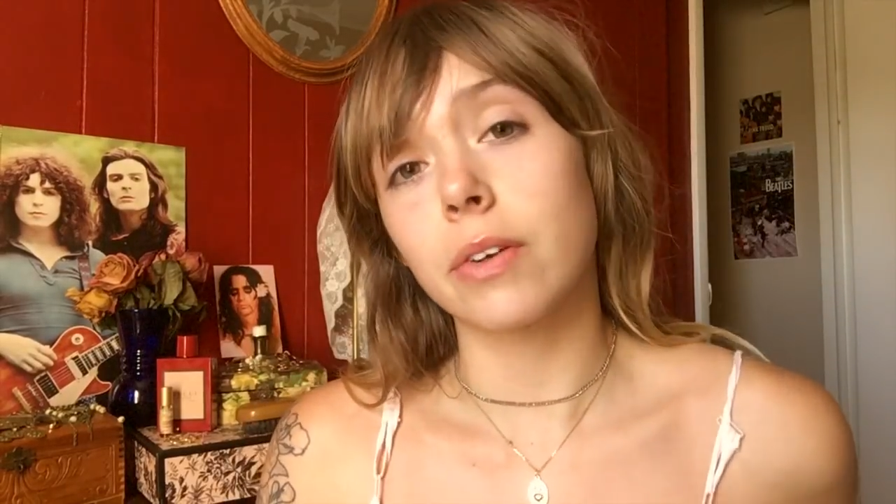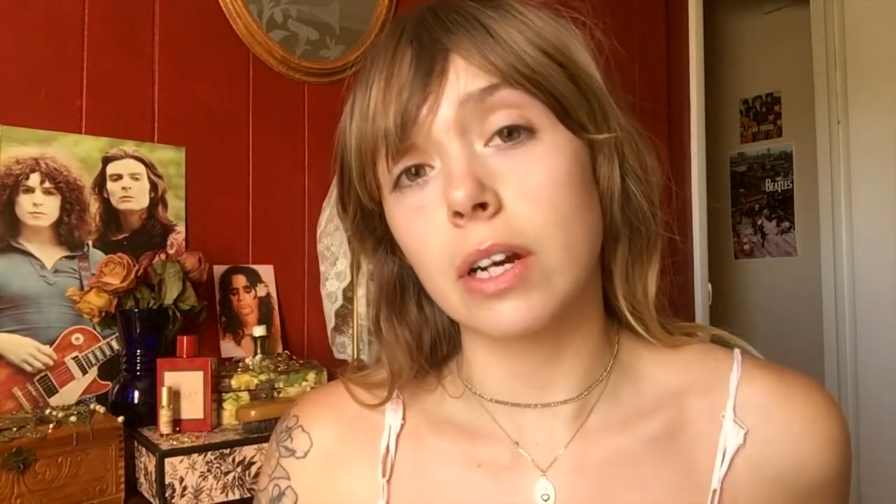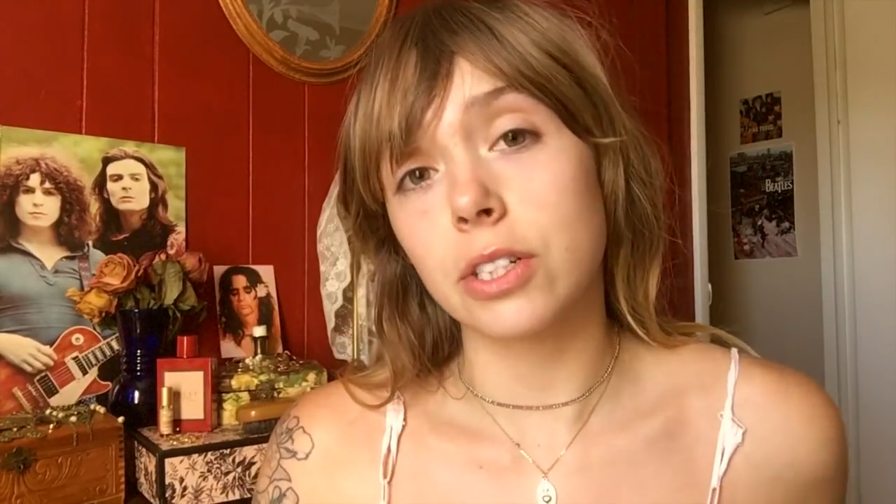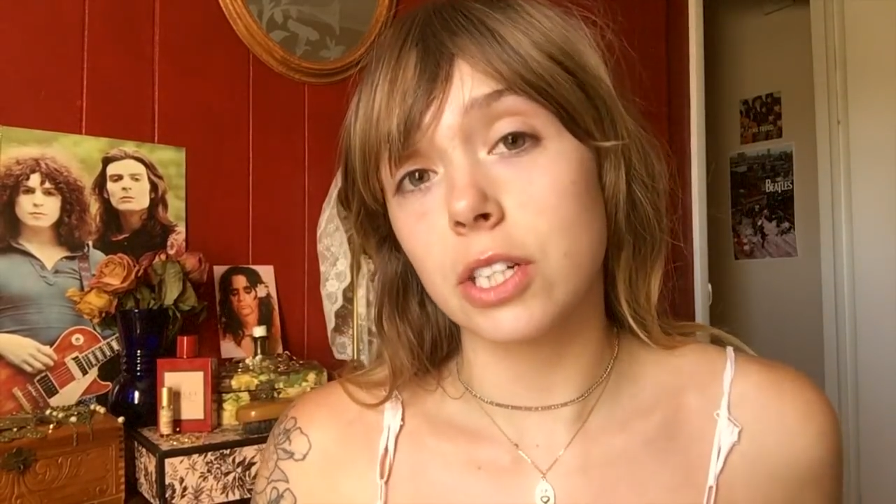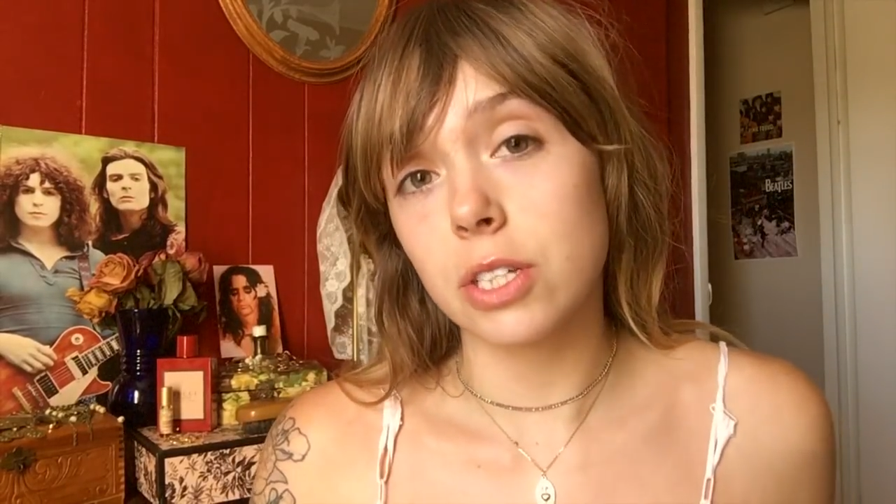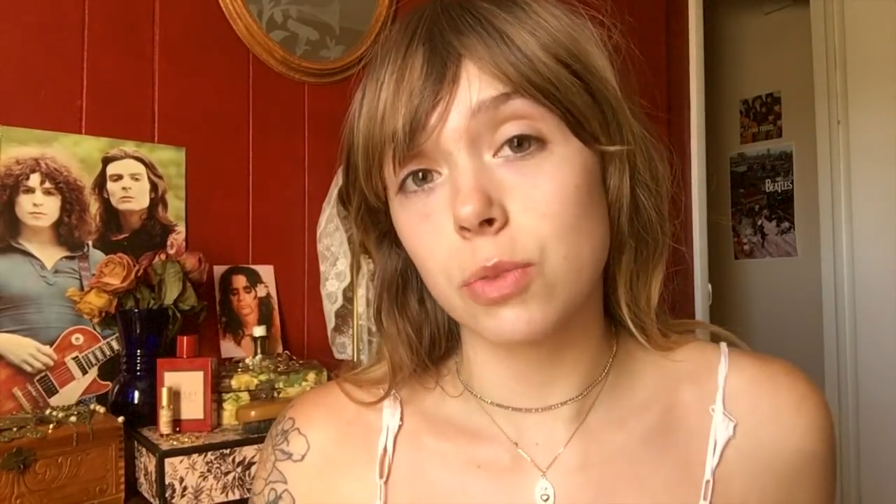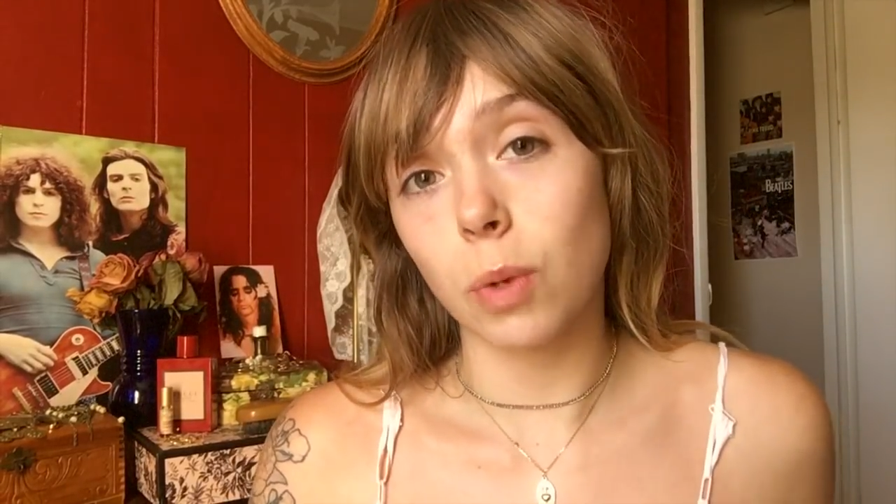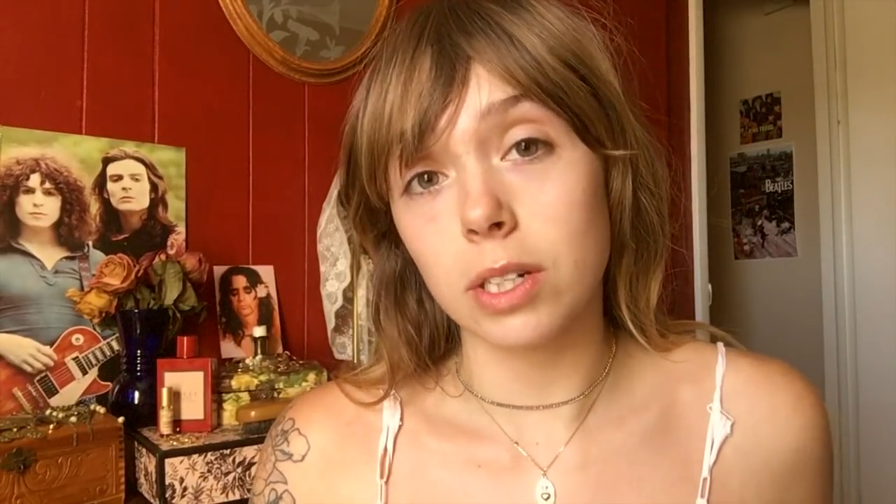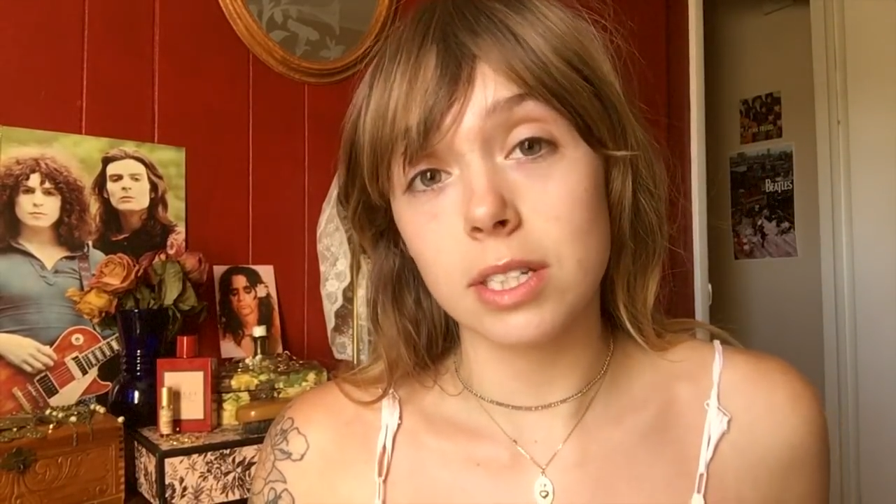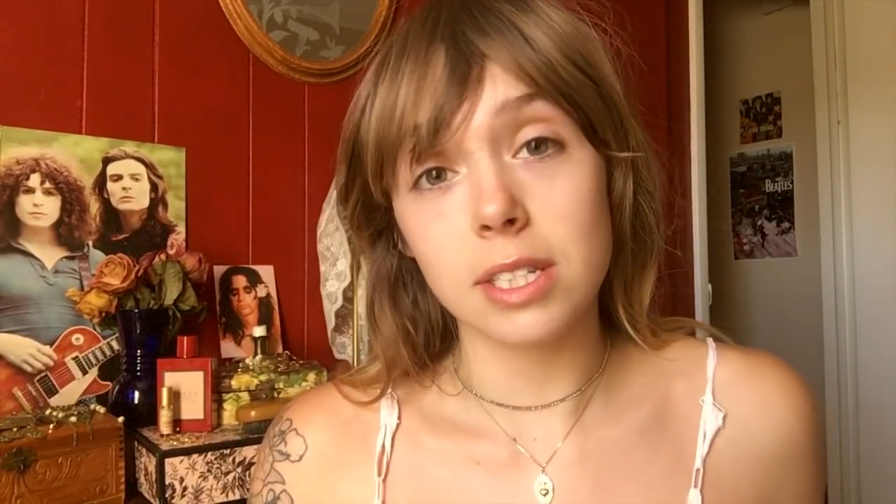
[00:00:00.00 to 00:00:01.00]
I just
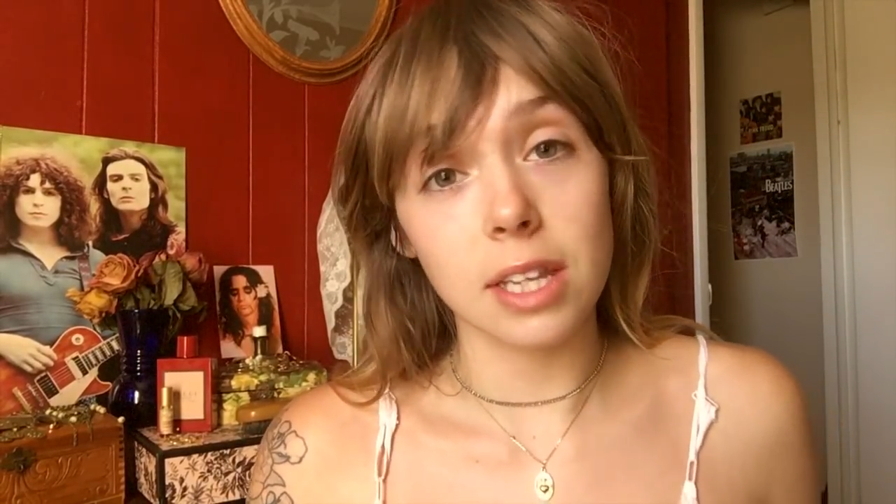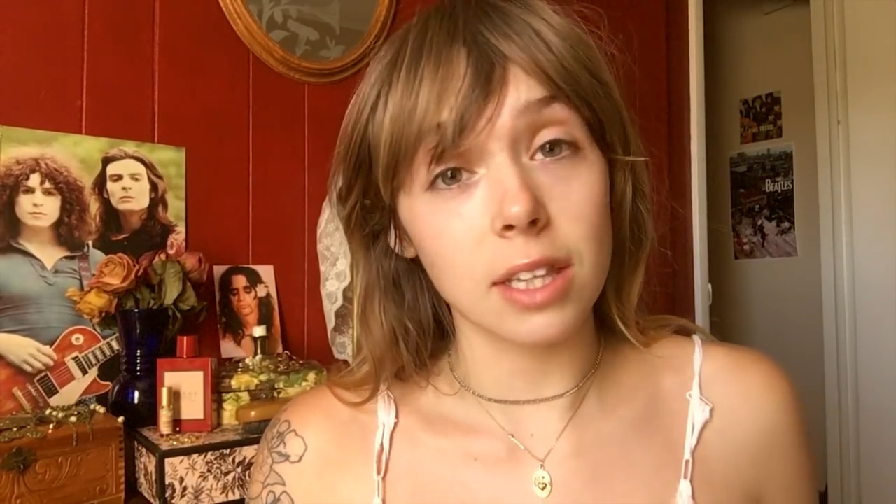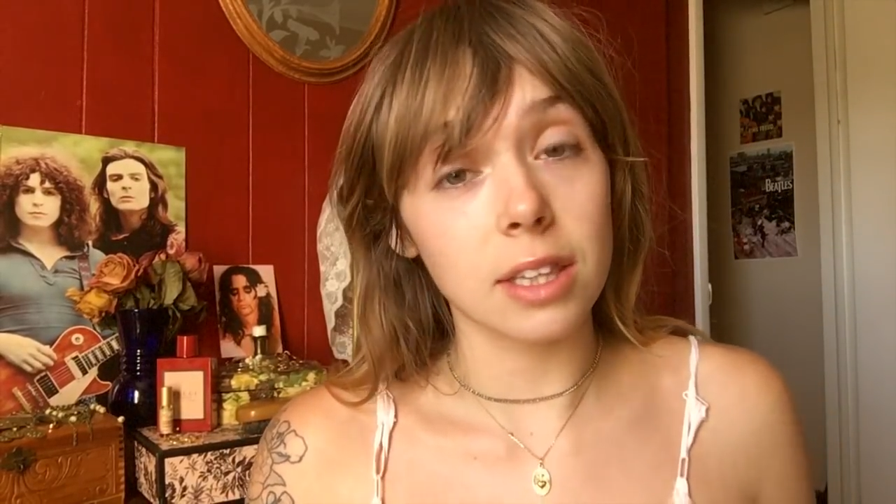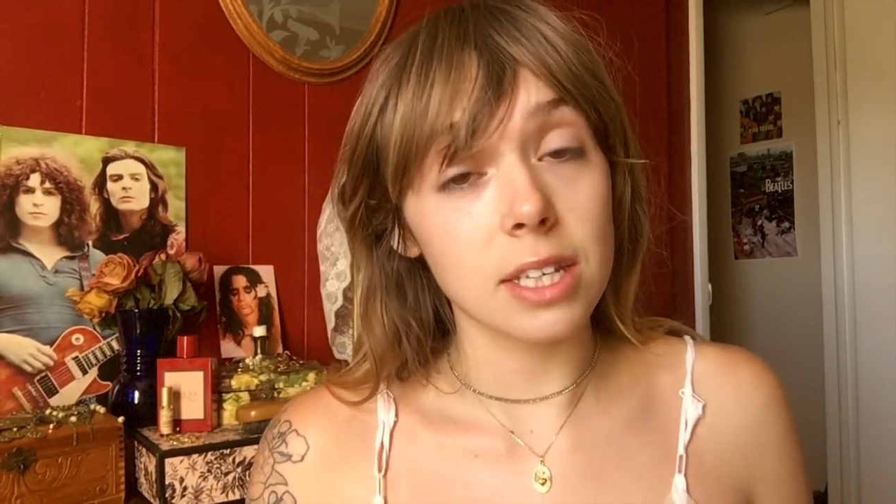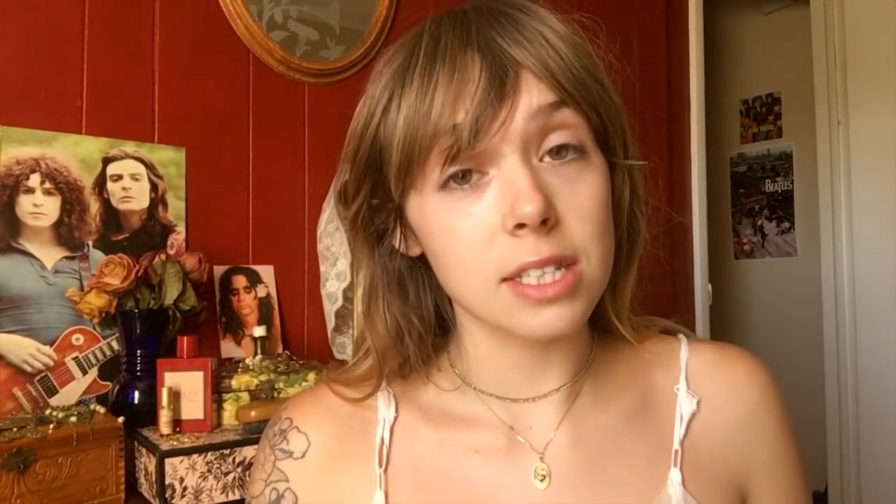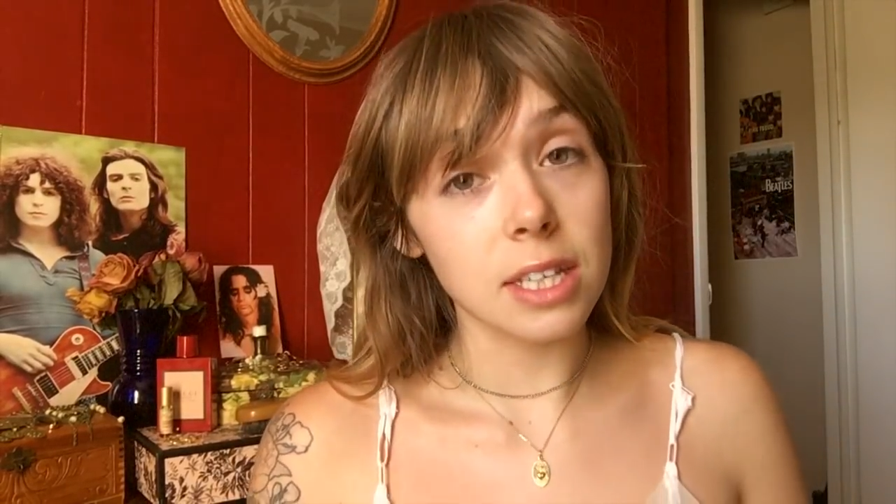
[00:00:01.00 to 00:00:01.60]
want to say that this